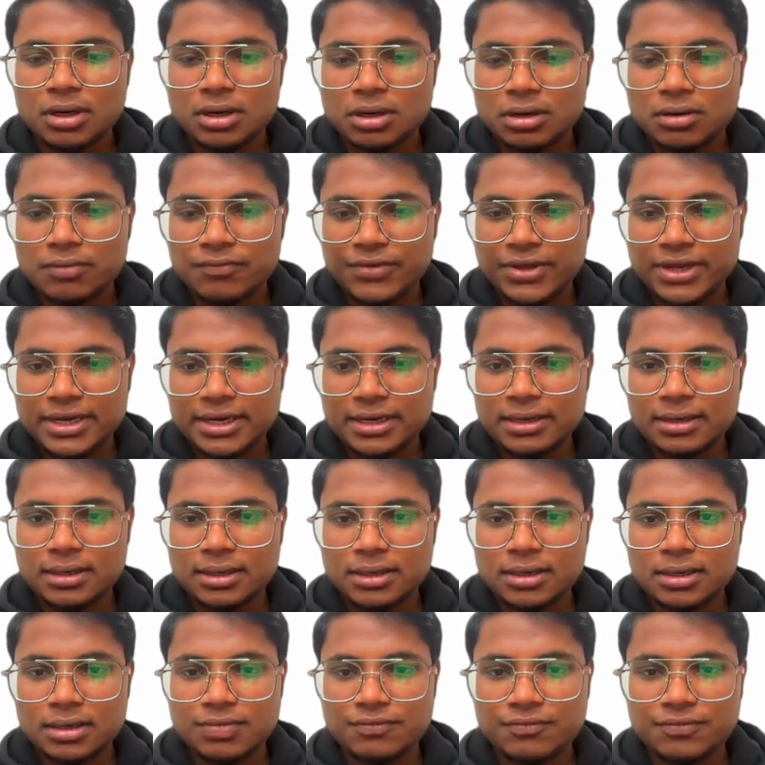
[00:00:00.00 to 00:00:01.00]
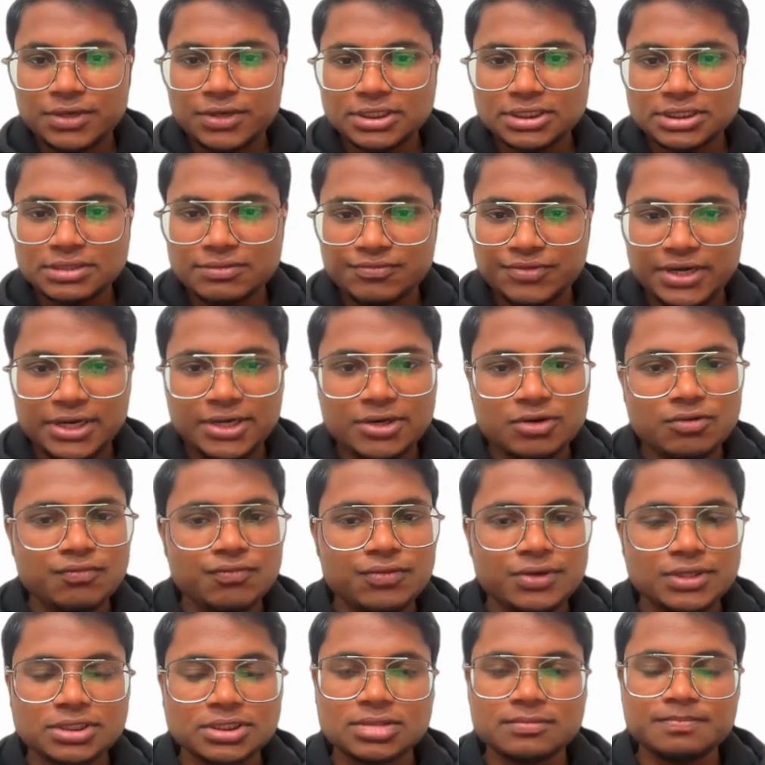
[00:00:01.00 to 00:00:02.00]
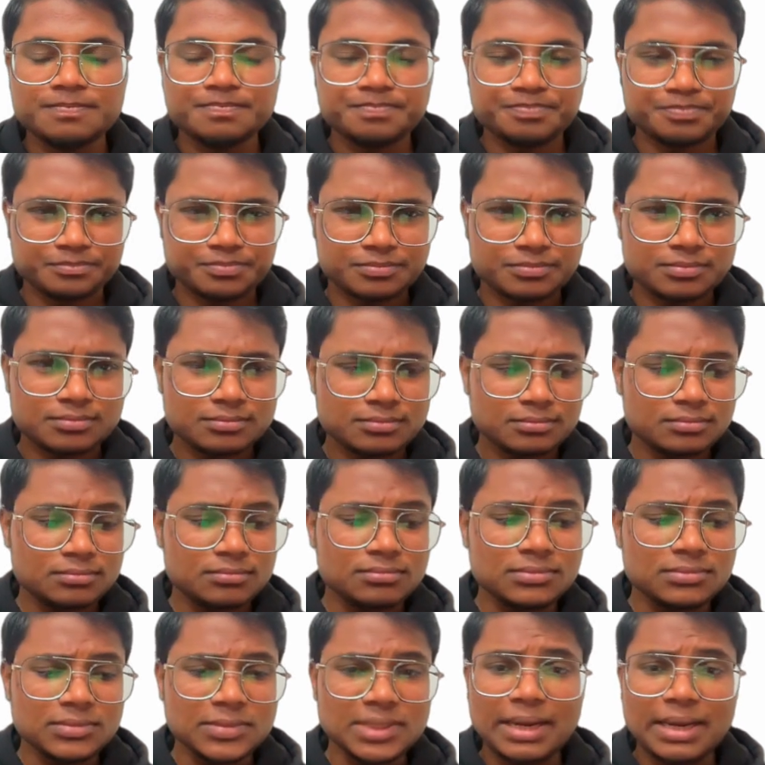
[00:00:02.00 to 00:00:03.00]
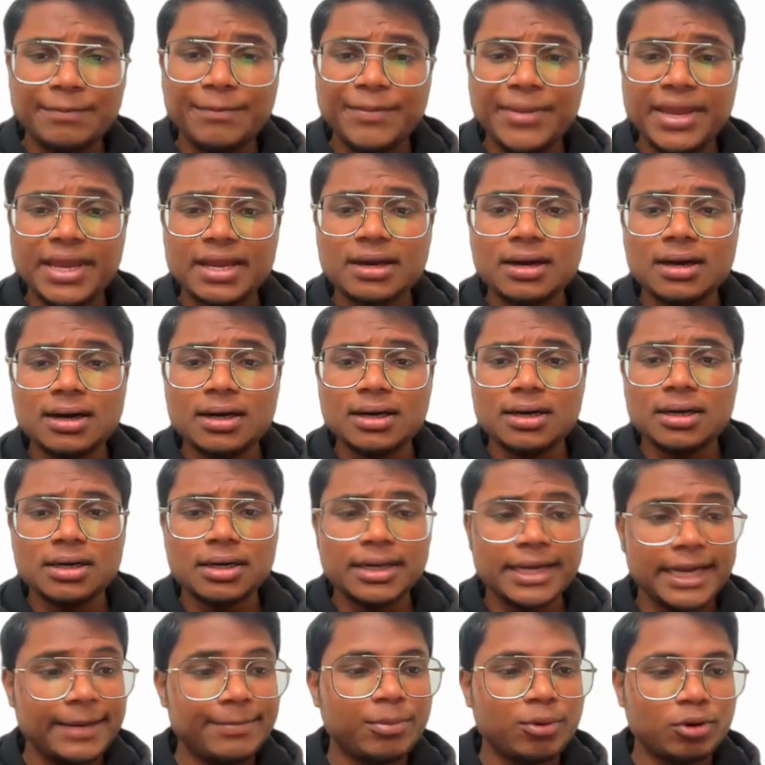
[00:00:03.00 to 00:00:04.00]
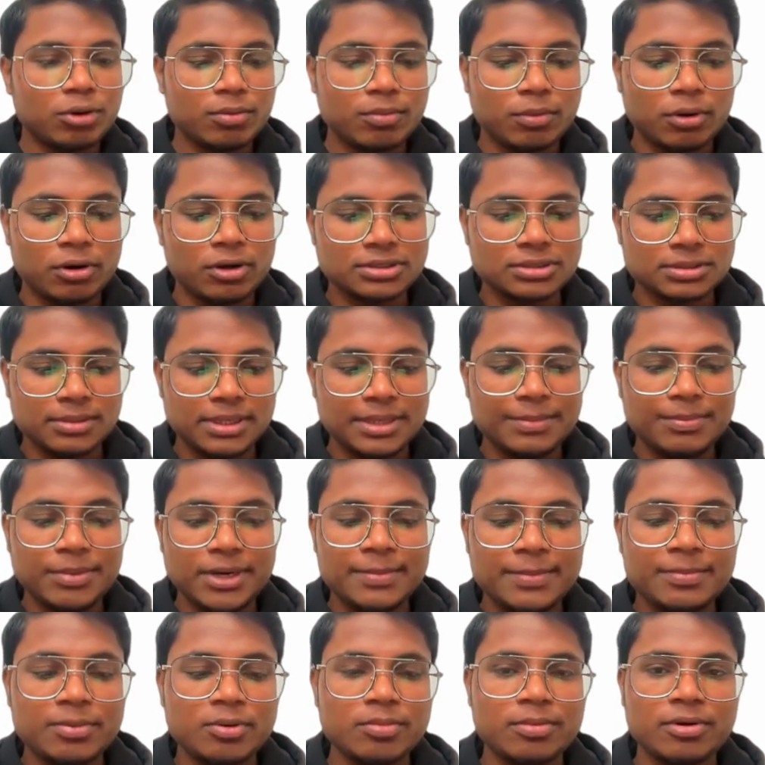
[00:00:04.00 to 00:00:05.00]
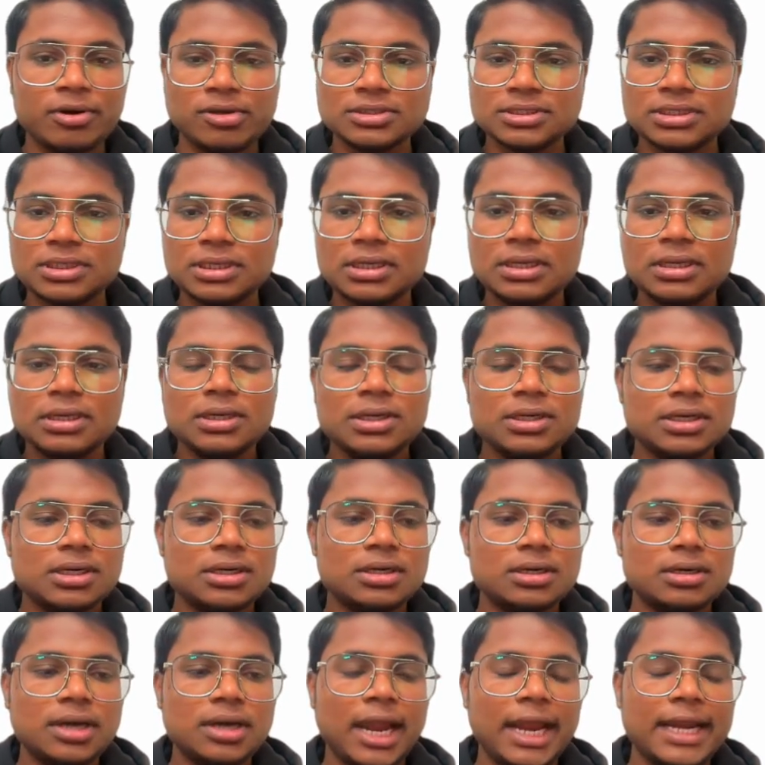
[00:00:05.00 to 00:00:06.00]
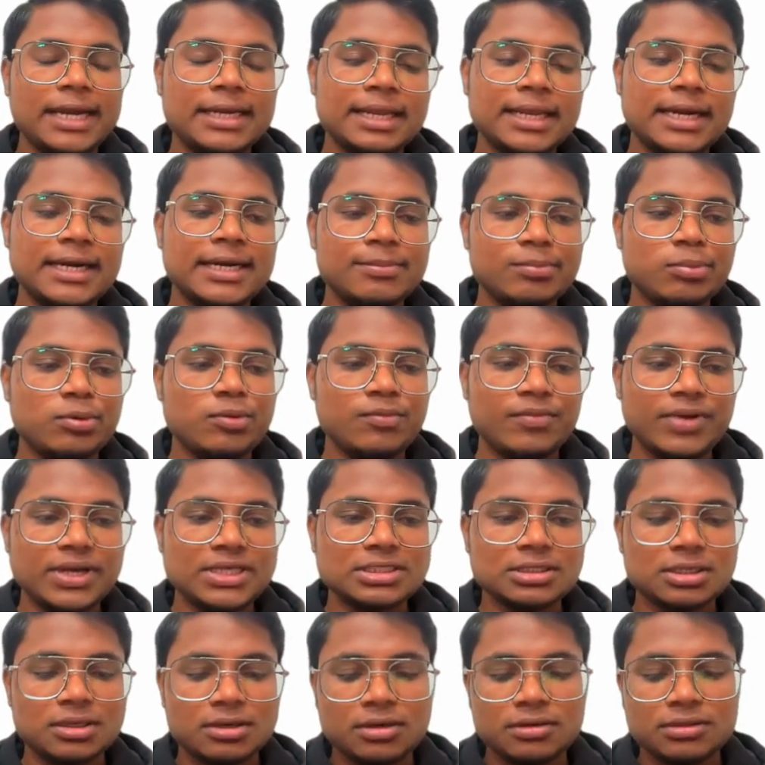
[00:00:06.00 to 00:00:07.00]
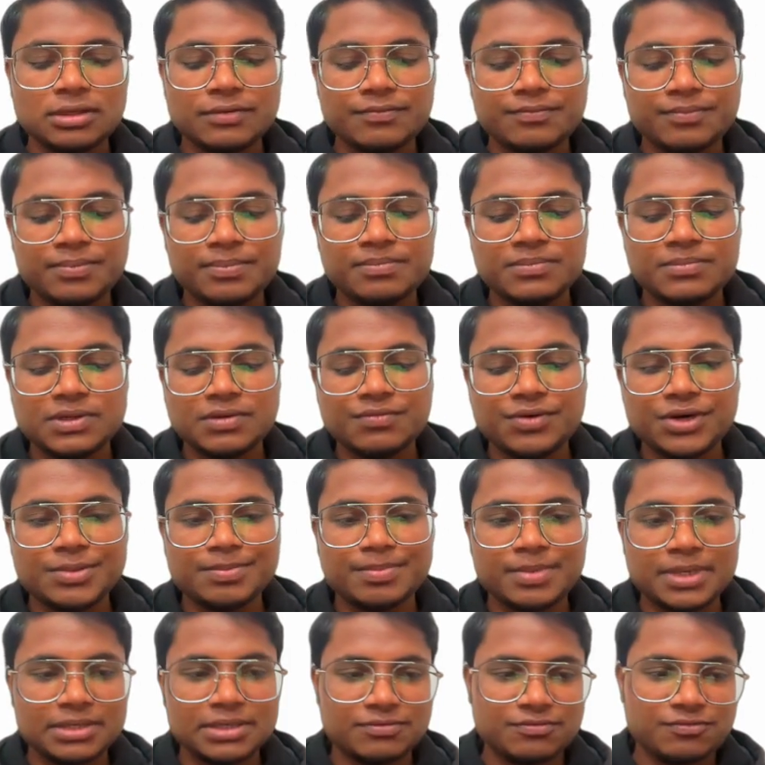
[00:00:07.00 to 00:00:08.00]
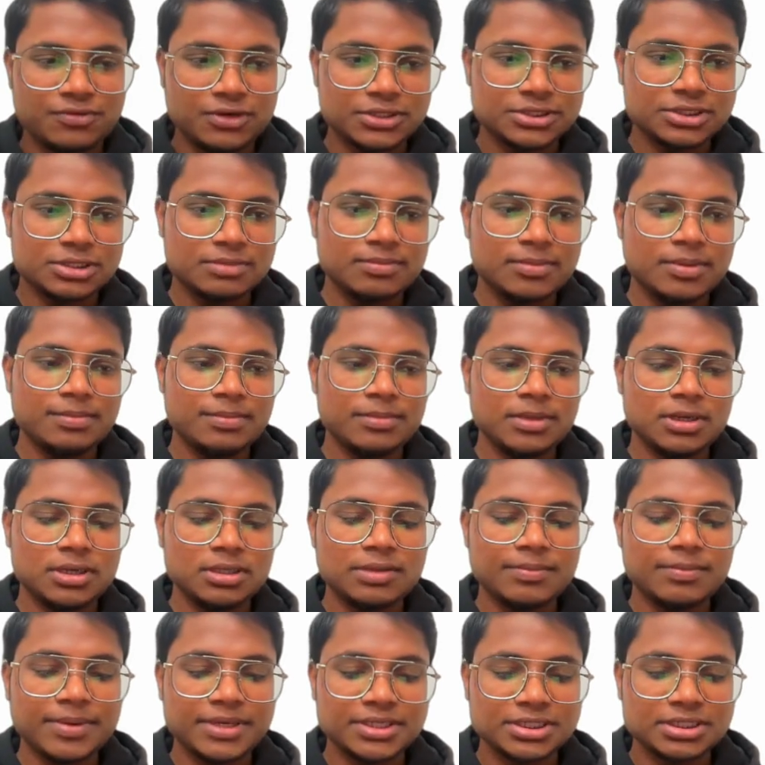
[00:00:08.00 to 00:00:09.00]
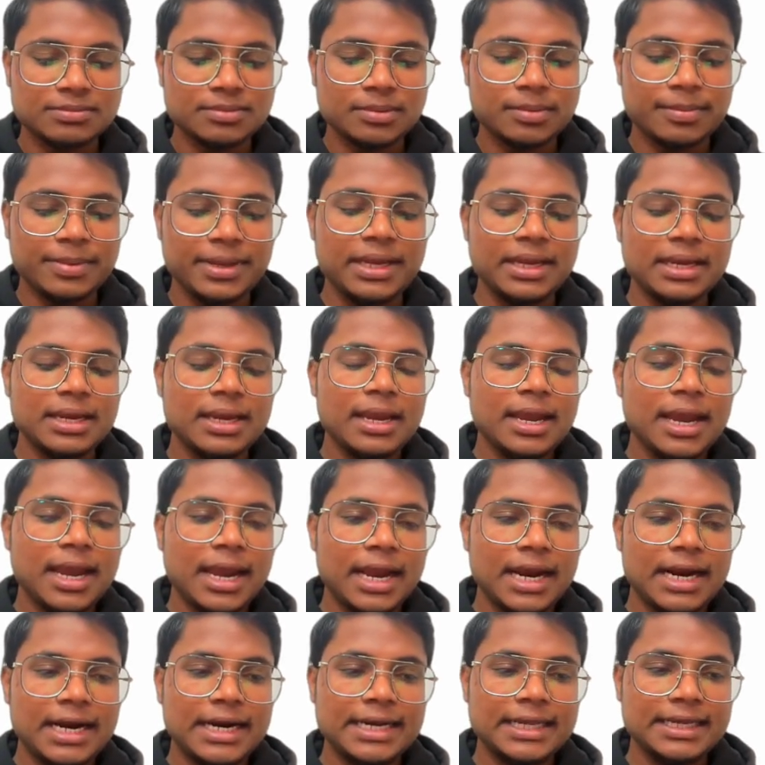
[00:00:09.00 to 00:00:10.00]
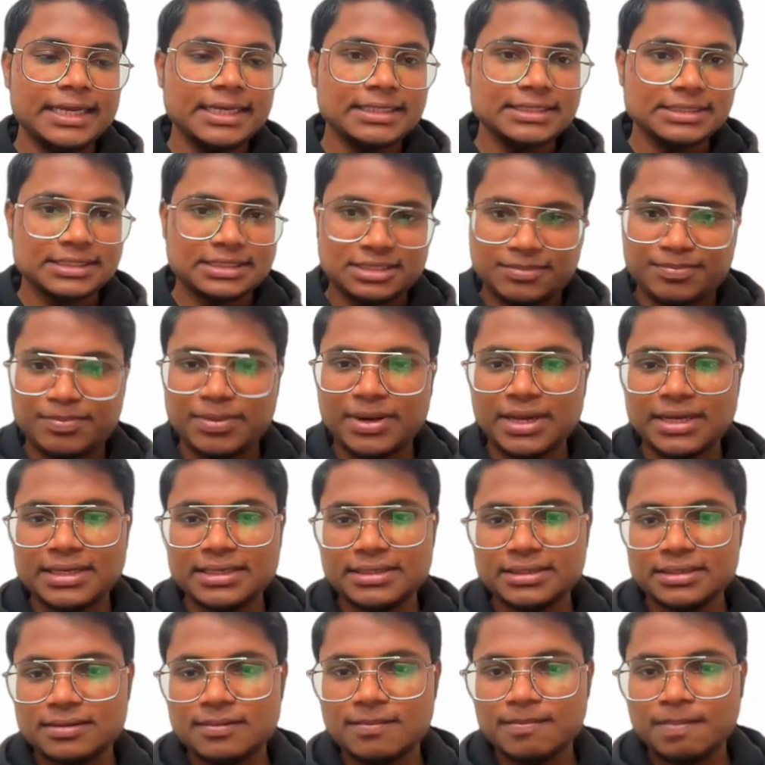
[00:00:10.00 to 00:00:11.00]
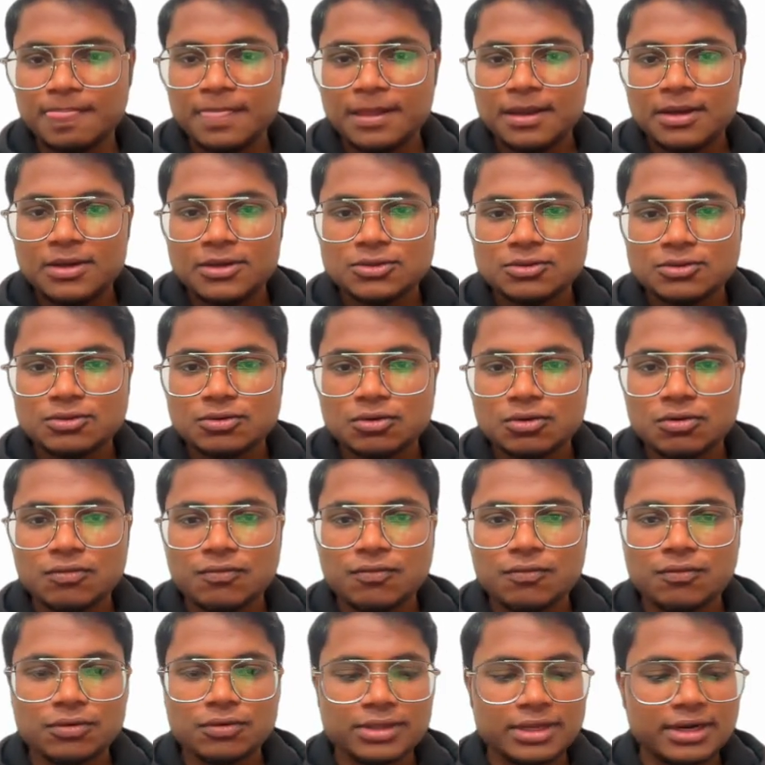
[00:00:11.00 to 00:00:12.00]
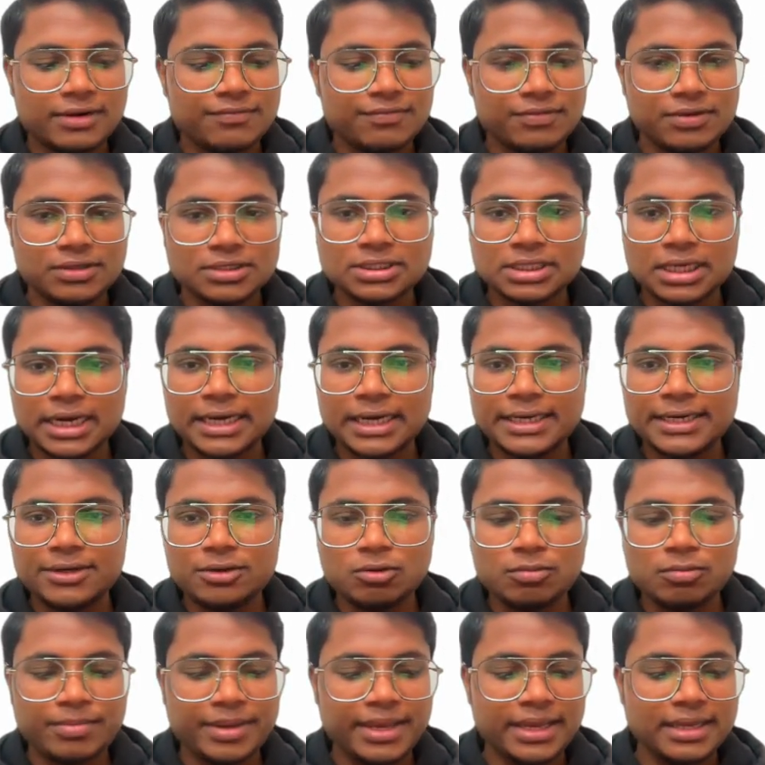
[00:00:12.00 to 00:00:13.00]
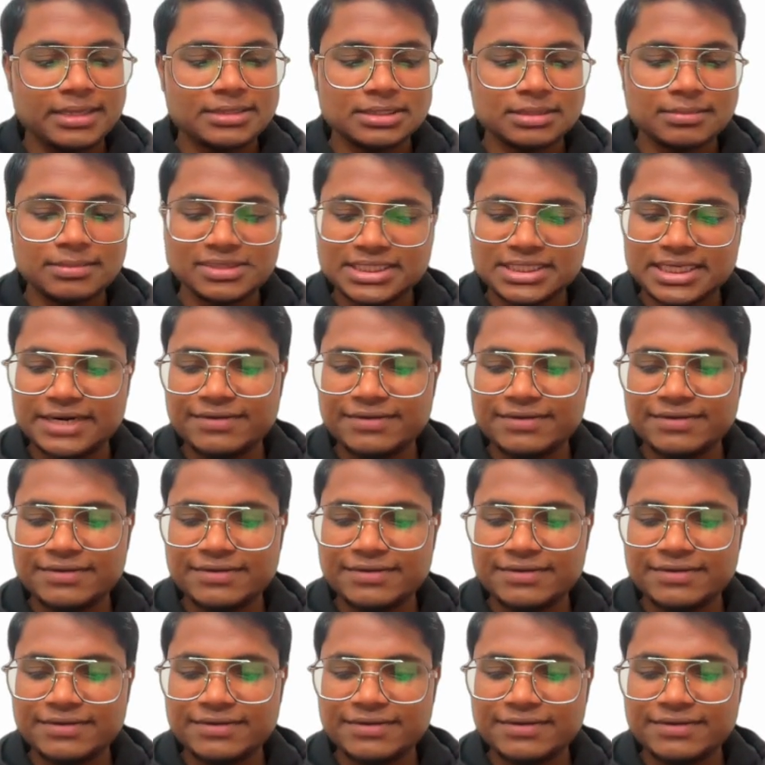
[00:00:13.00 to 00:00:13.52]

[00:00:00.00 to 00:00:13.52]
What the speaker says: we can we need to first make a input box. In that input box, function will the person will be adding his reply there. So for that, first I need to make some state